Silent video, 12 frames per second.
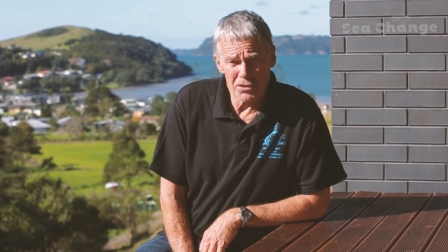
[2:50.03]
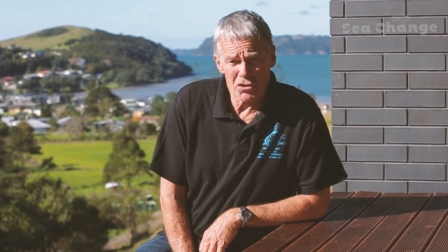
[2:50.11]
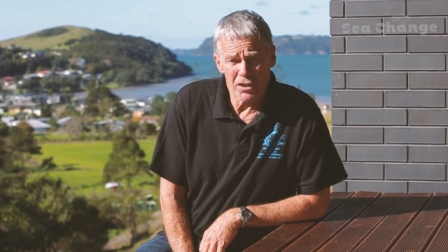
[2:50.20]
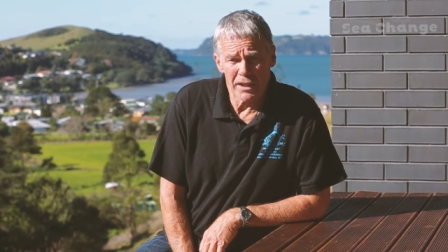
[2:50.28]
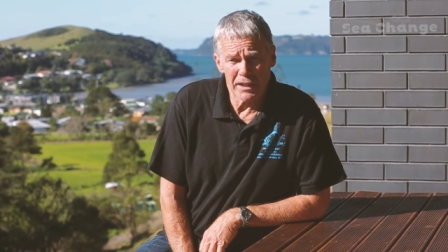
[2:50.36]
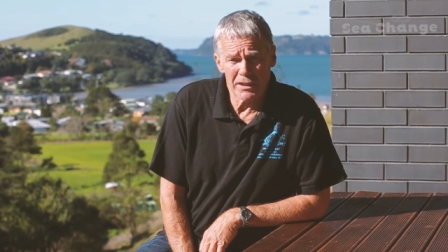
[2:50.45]
to
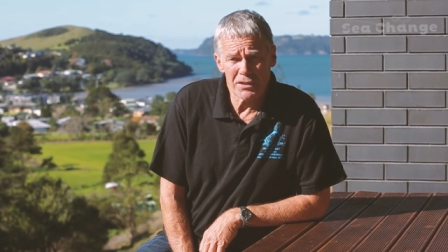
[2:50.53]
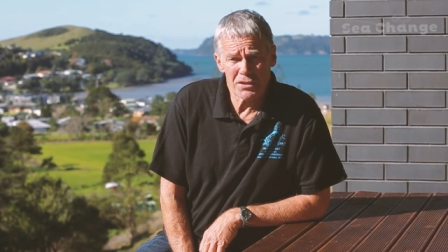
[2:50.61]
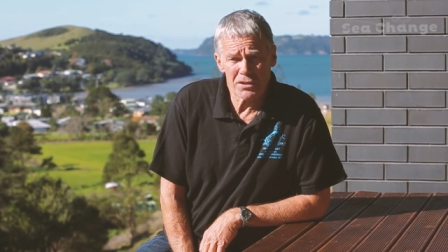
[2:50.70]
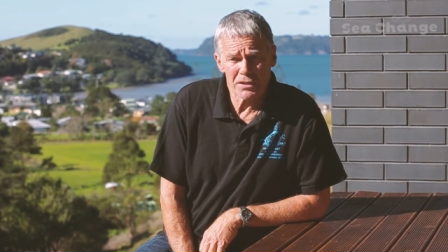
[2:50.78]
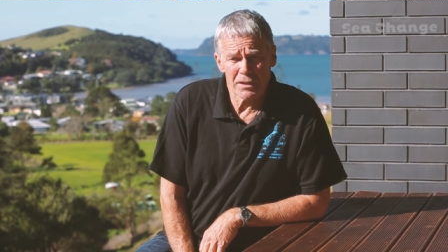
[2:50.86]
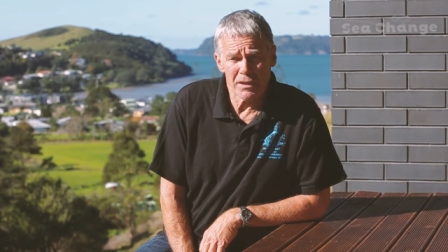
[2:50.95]

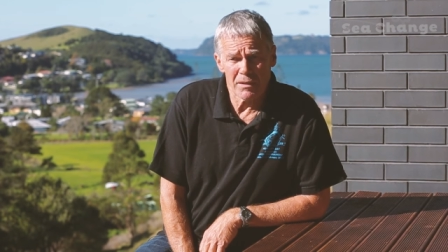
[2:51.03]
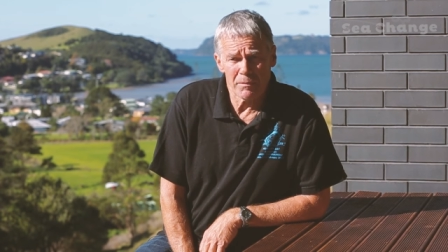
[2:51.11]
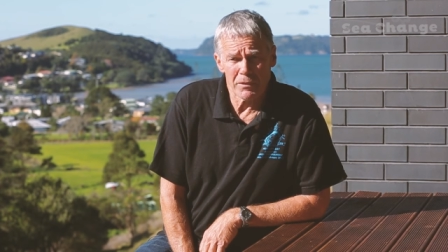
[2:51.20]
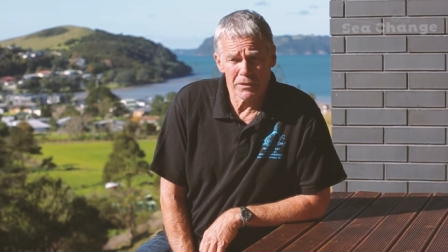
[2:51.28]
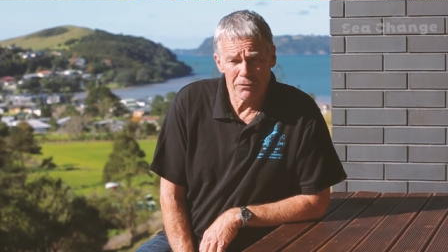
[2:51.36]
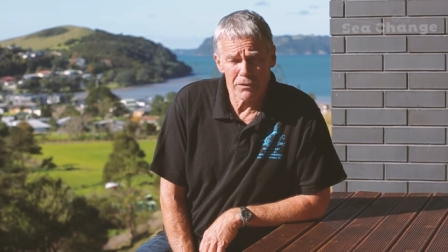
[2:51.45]
change
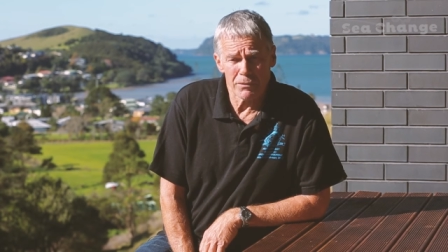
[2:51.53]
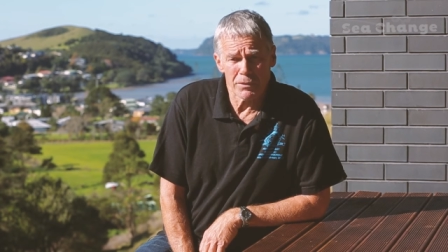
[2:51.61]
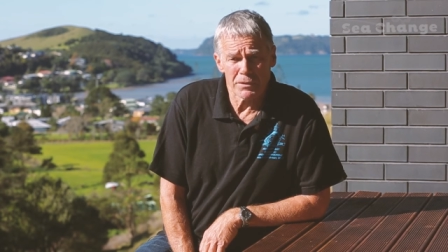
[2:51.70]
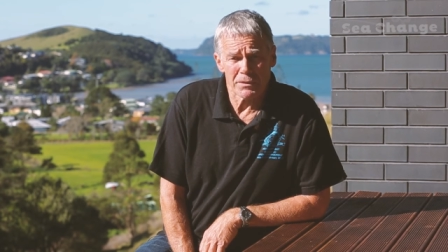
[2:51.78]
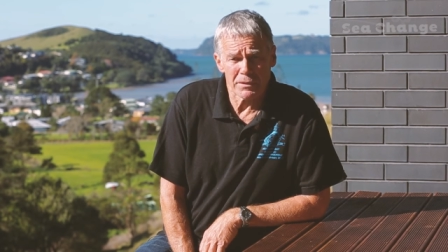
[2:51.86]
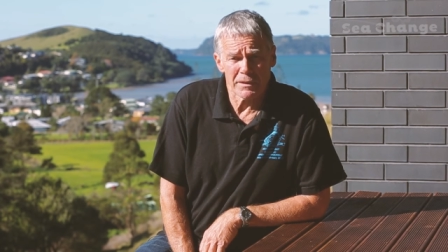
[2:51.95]
um, if we
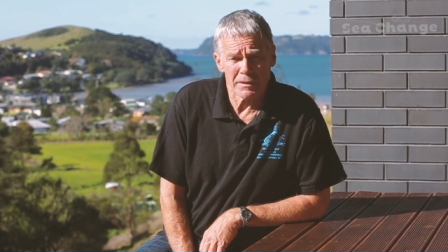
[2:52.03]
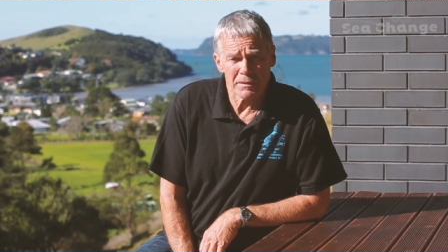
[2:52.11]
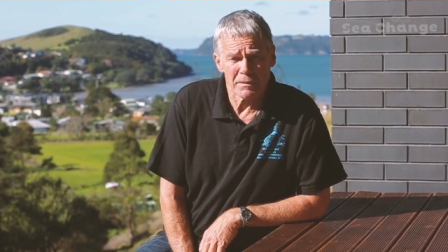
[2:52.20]
want to